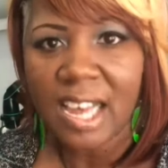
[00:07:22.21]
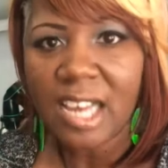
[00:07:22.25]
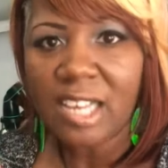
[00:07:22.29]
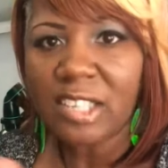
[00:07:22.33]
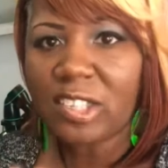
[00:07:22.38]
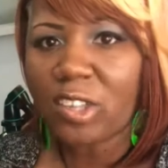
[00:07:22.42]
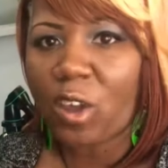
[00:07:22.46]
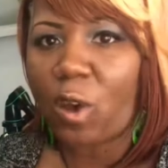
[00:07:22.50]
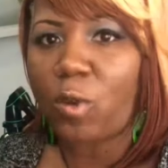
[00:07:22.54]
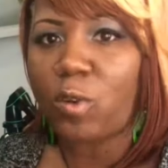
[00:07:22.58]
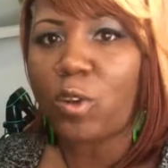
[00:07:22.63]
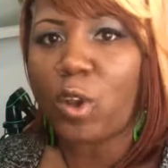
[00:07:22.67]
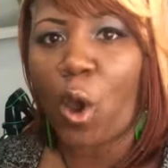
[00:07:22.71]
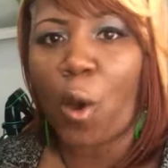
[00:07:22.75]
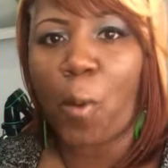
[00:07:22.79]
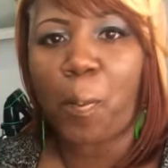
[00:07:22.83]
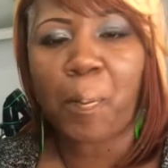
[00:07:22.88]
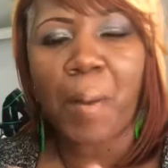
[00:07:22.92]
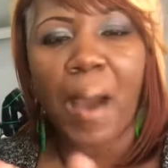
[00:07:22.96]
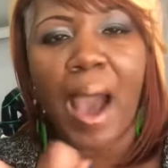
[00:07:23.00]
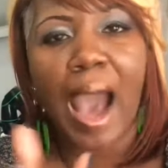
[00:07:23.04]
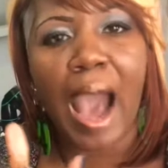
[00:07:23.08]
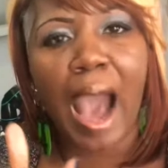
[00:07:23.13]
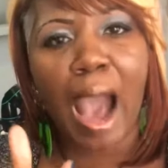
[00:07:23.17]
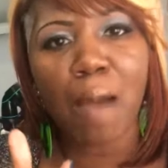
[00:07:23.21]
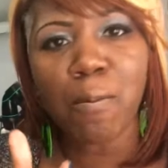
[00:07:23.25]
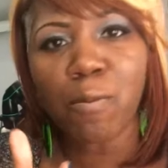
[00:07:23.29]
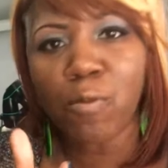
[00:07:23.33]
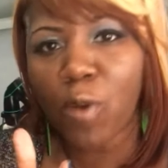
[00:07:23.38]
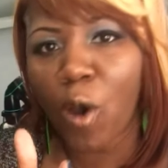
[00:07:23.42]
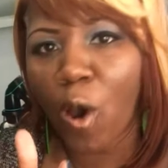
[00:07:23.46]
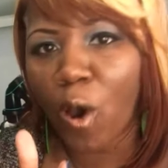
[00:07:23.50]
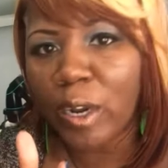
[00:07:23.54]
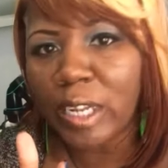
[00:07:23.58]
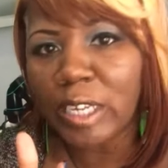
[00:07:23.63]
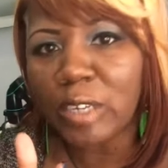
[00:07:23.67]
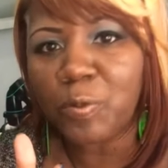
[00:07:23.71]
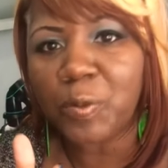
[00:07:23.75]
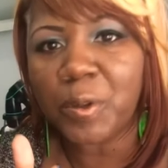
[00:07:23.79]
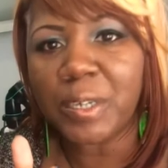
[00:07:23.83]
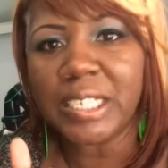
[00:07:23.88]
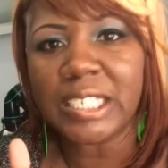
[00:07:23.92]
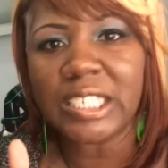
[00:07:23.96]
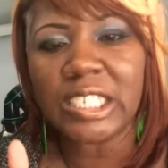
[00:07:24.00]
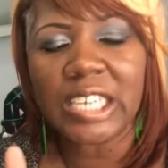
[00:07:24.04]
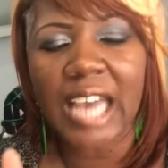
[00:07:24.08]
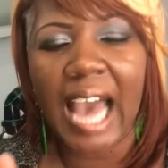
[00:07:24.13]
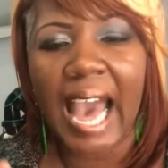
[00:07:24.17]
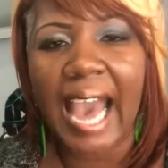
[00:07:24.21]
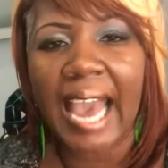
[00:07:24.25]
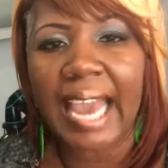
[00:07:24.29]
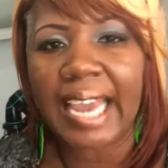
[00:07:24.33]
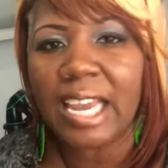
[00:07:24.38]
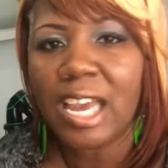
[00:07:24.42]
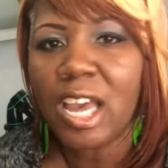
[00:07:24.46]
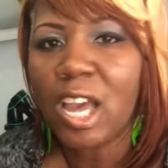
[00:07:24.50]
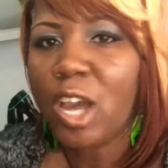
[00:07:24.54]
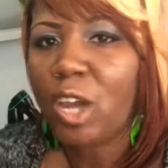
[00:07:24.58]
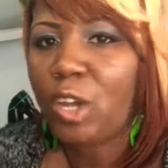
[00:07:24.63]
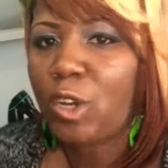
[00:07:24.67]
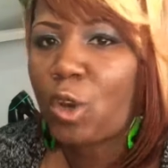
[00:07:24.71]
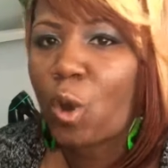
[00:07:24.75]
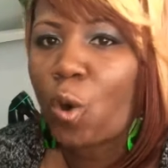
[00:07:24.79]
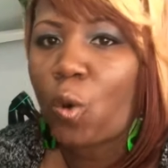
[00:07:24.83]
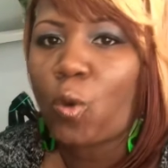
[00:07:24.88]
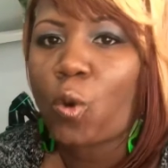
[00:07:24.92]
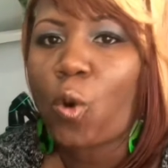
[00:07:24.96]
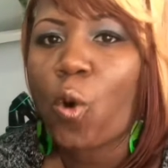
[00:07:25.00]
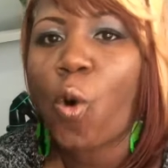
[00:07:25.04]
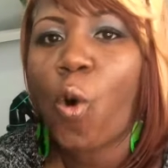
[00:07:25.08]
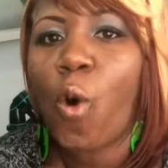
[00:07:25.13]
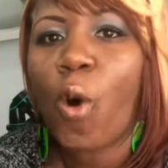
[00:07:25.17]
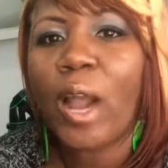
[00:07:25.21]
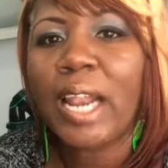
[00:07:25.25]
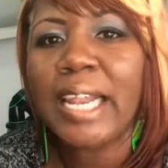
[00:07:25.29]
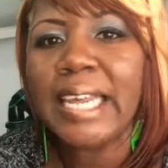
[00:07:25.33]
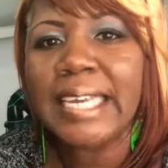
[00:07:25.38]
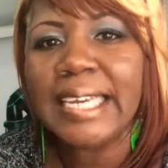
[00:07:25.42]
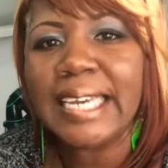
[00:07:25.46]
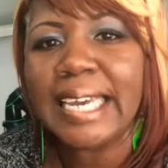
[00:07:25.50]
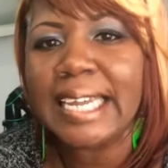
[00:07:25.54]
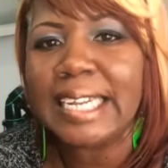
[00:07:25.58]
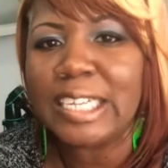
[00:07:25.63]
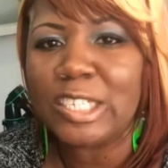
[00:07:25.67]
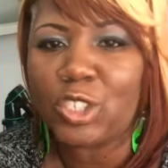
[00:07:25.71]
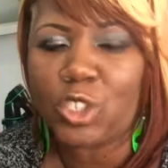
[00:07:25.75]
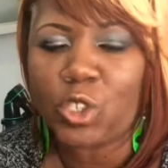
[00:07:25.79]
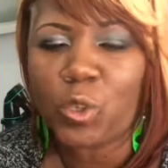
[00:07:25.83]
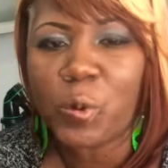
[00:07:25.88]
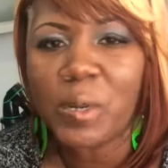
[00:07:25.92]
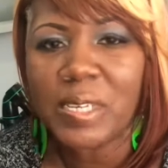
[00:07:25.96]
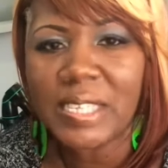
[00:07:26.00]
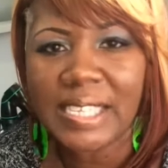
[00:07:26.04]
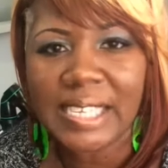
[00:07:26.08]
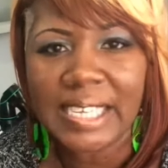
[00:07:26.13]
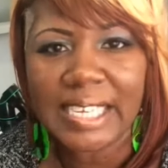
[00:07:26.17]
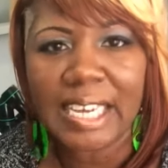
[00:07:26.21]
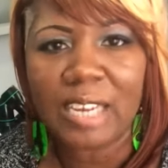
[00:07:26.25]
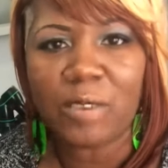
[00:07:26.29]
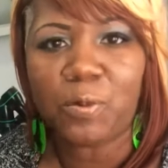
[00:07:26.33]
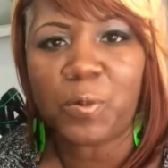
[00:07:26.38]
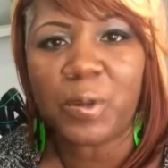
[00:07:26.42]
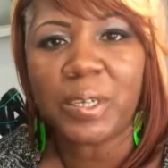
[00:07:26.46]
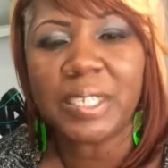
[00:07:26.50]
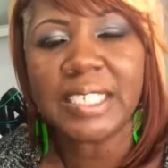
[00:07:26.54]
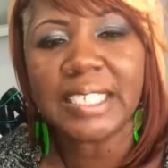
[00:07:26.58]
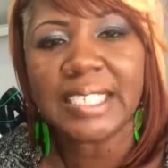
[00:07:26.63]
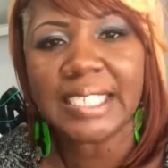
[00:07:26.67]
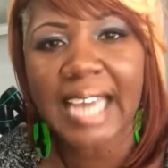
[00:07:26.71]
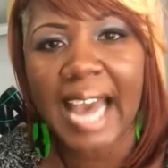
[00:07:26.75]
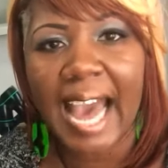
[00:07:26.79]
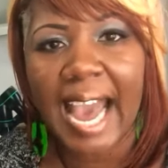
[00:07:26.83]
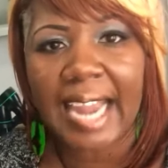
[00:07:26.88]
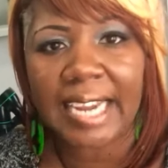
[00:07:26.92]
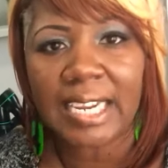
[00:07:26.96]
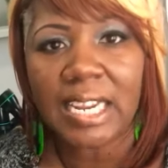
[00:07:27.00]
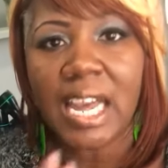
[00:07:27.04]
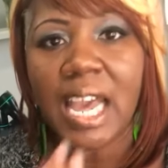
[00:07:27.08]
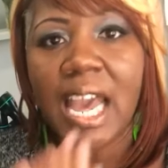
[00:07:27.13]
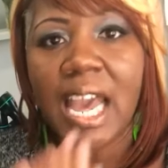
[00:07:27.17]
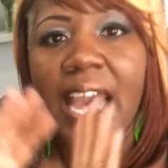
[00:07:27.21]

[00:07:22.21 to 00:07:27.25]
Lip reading: So no palm rolling really tight, no coiling it and twisting it really tight.